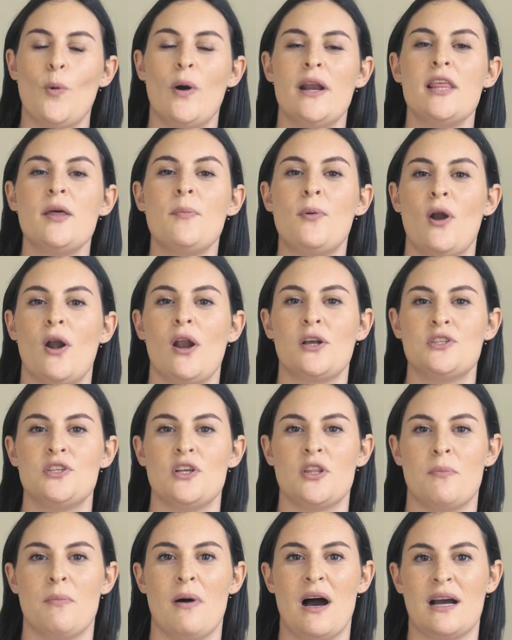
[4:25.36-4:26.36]
One of the products
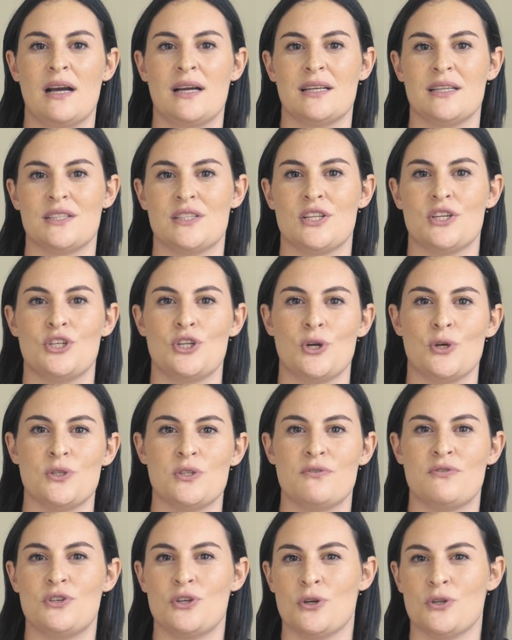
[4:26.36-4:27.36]
on the market is the
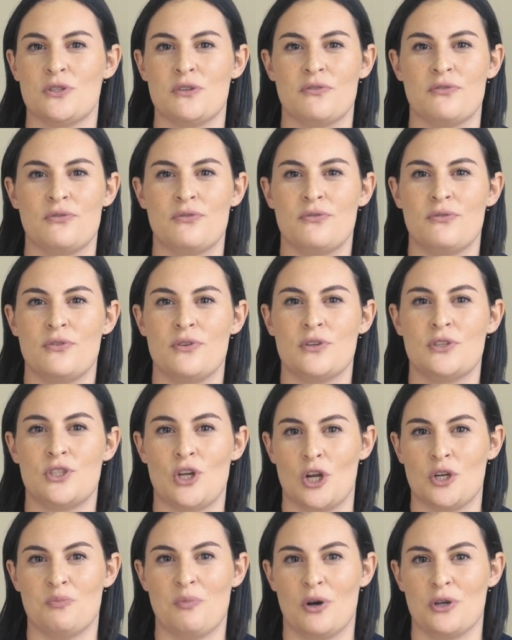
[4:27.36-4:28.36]
Joseph Joseph
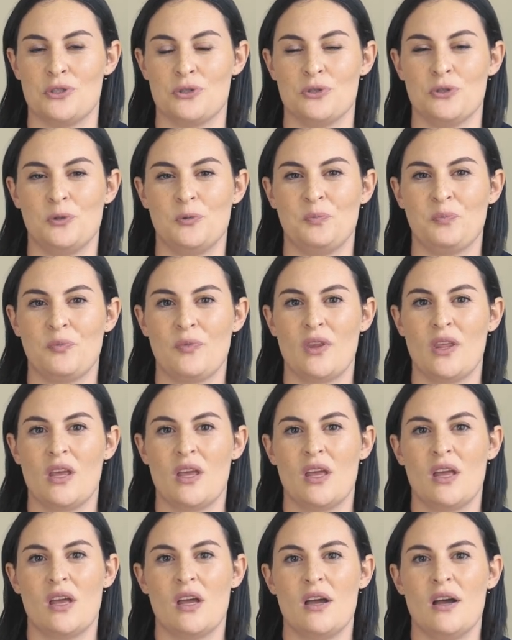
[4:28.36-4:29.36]
dot bottle.
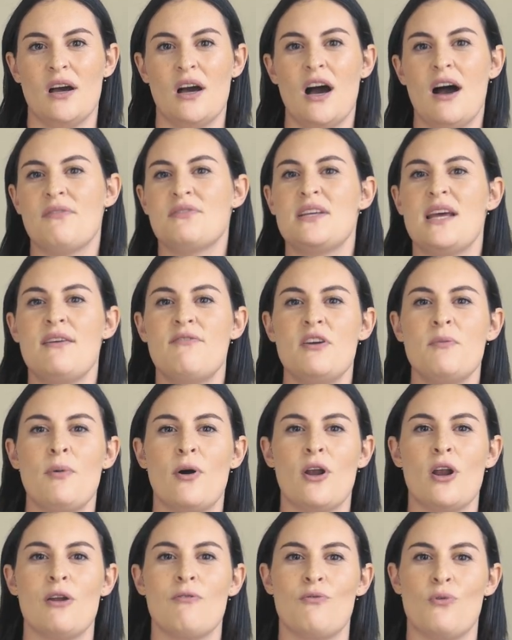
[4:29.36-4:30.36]
After every
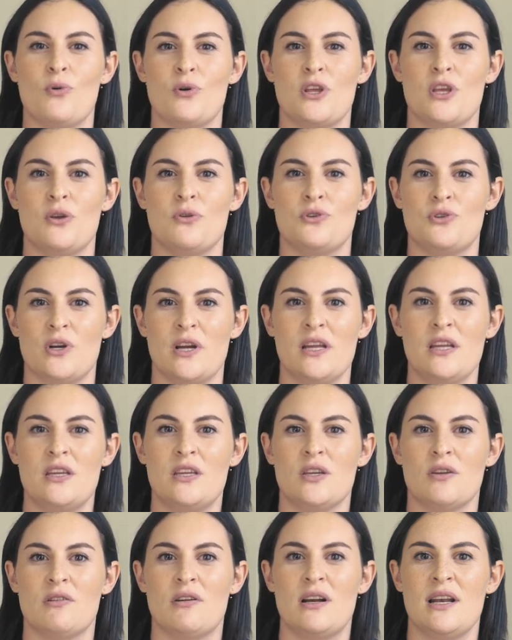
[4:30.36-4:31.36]
bottle of water you
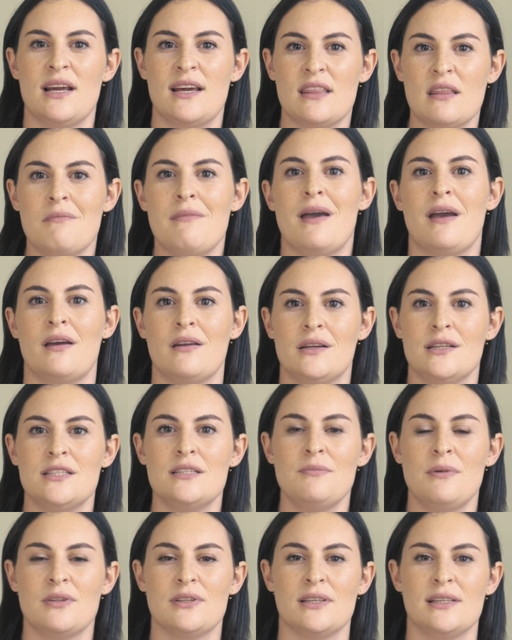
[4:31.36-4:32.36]
drink, you click the
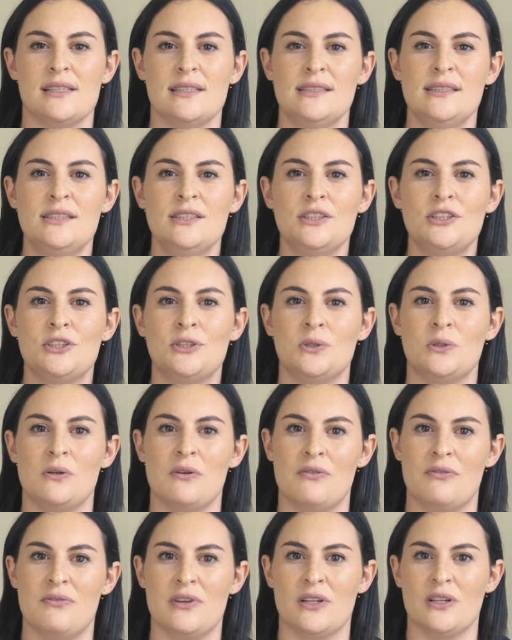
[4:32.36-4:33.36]
mechanism on the lid to
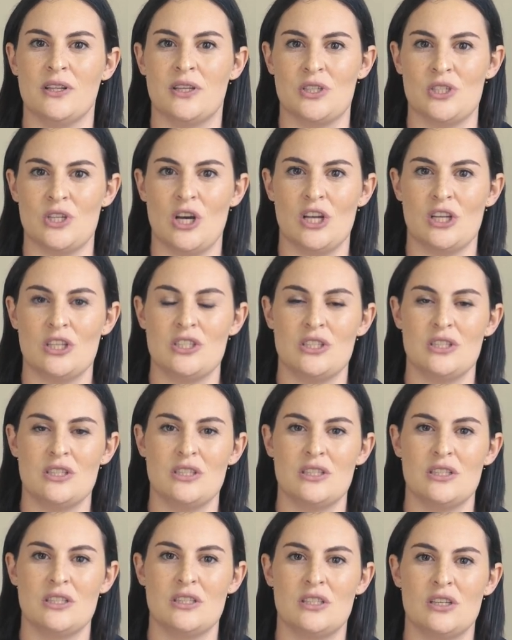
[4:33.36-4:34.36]
reveal a dot.
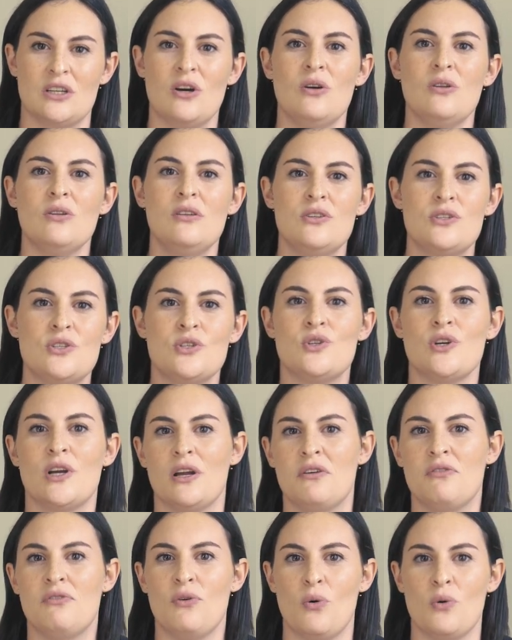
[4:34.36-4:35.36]
The goal is to
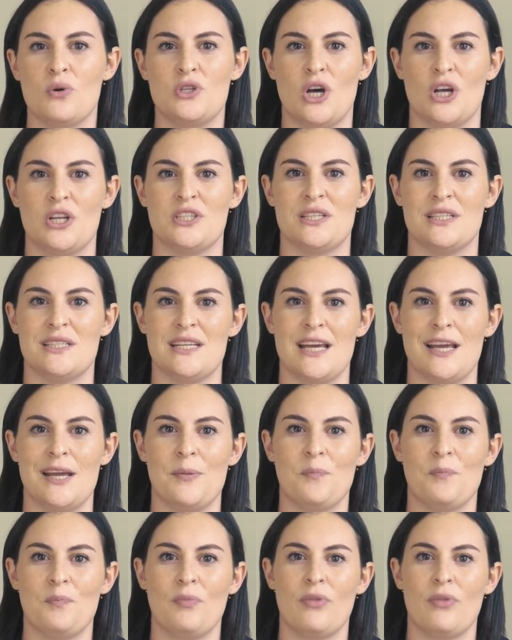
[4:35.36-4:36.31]
drink four dots a day.